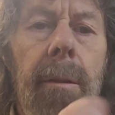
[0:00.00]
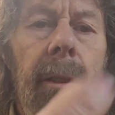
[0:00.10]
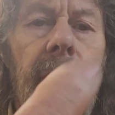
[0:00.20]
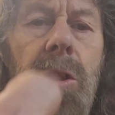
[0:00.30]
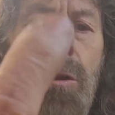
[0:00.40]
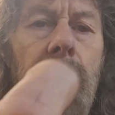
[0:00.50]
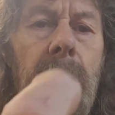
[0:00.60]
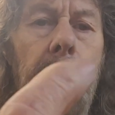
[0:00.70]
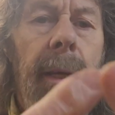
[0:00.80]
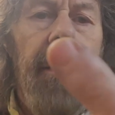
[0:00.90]
This
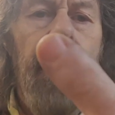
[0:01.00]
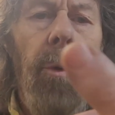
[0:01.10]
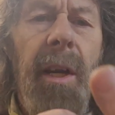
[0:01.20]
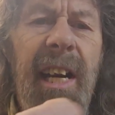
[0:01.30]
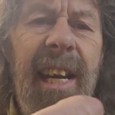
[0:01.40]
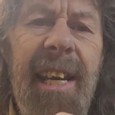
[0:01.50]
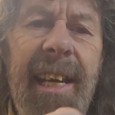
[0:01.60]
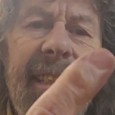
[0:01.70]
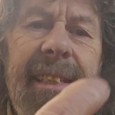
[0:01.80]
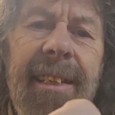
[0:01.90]
joint's bigger than, oh, and it
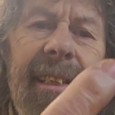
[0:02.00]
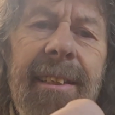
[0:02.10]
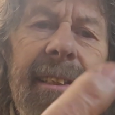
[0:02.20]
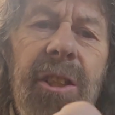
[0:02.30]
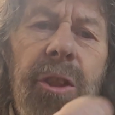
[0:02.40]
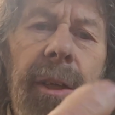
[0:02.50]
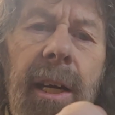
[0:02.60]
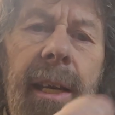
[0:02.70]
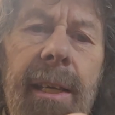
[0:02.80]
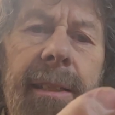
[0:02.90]
clicks. This joint
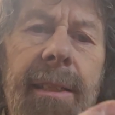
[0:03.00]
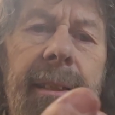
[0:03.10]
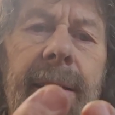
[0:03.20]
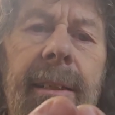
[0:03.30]
clicks.